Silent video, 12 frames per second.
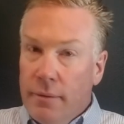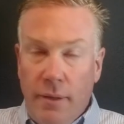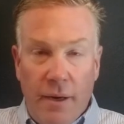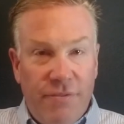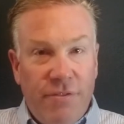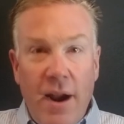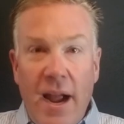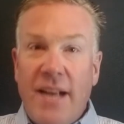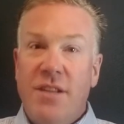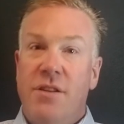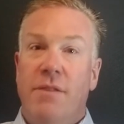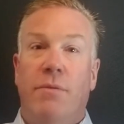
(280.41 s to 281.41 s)
a
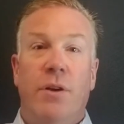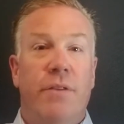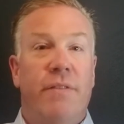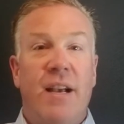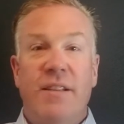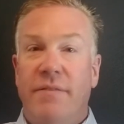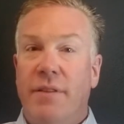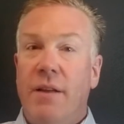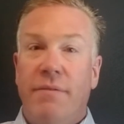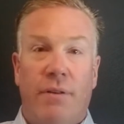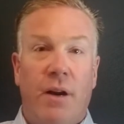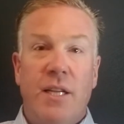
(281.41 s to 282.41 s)
fraction of what you guys have done
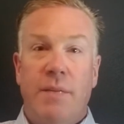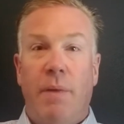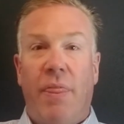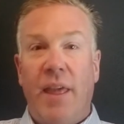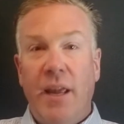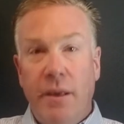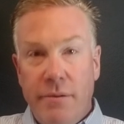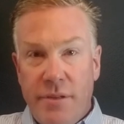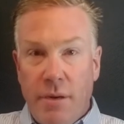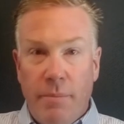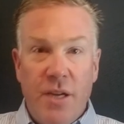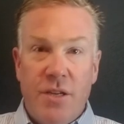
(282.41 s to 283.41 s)
for us, but thank you
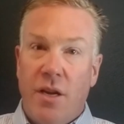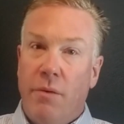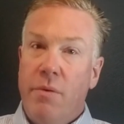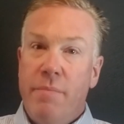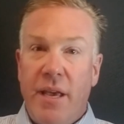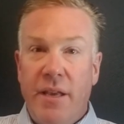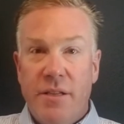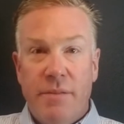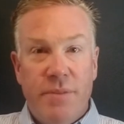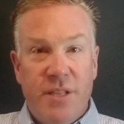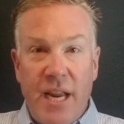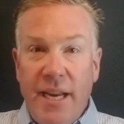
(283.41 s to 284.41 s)
so much. Can we make you some
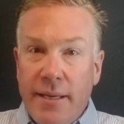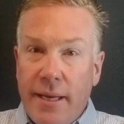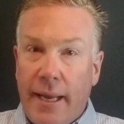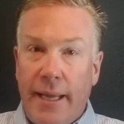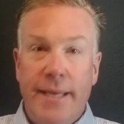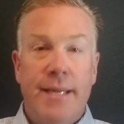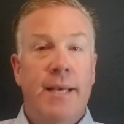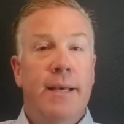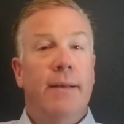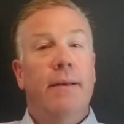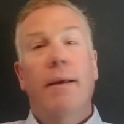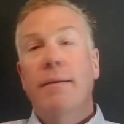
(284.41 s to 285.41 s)
steak tonight?
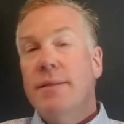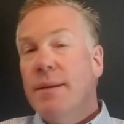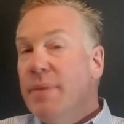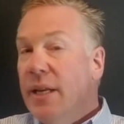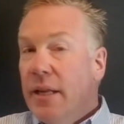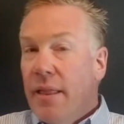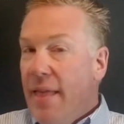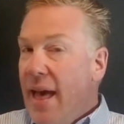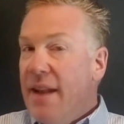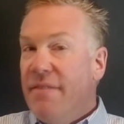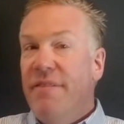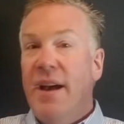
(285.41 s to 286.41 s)
You know, something to
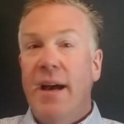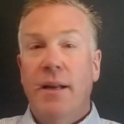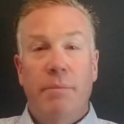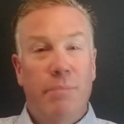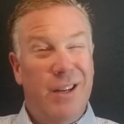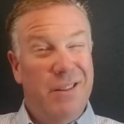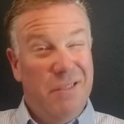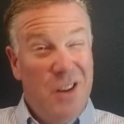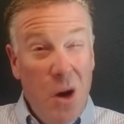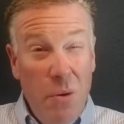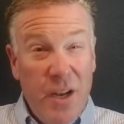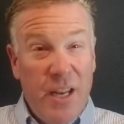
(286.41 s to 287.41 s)
that effect. But
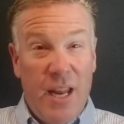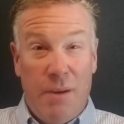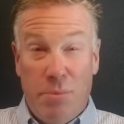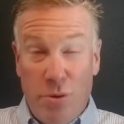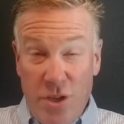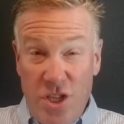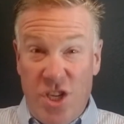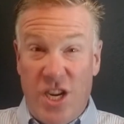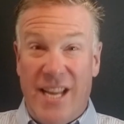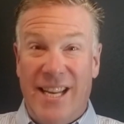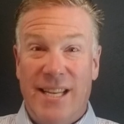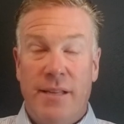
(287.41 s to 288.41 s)
know it and
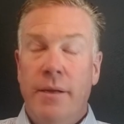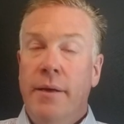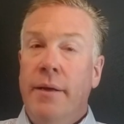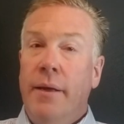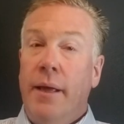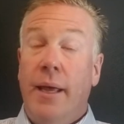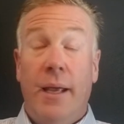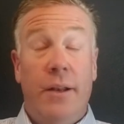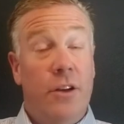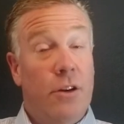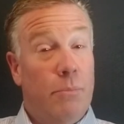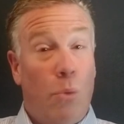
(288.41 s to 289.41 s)
appreciate it, and
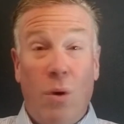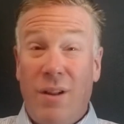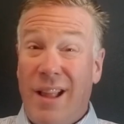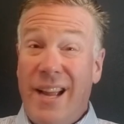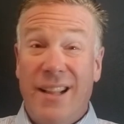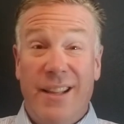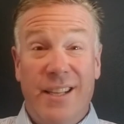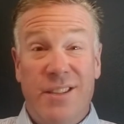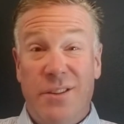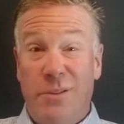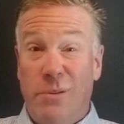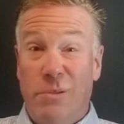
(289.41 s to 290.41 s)
you're more likely
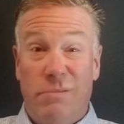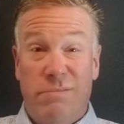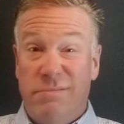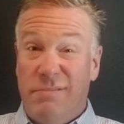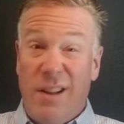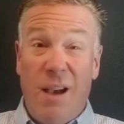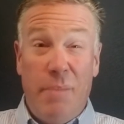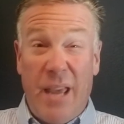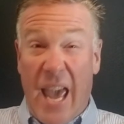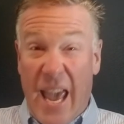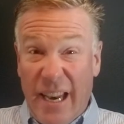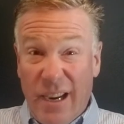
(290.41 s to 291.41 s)
to not be
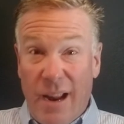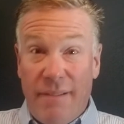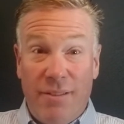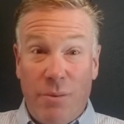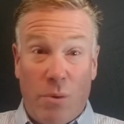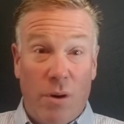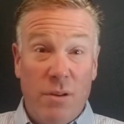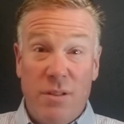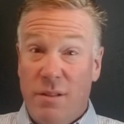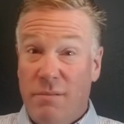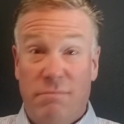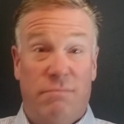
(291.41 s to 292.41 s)
hated afterwards,
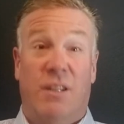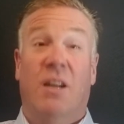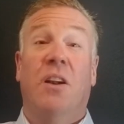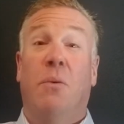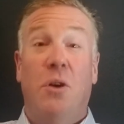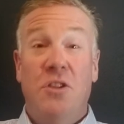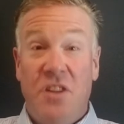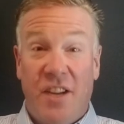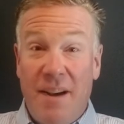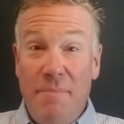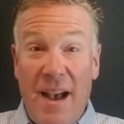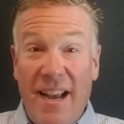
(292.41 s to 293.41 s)
and they're going to want you to
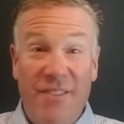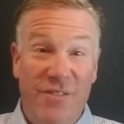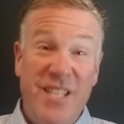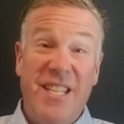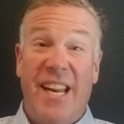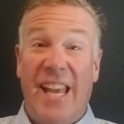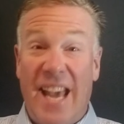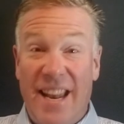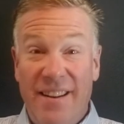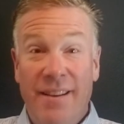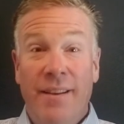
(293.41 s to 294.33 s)
come back and visit again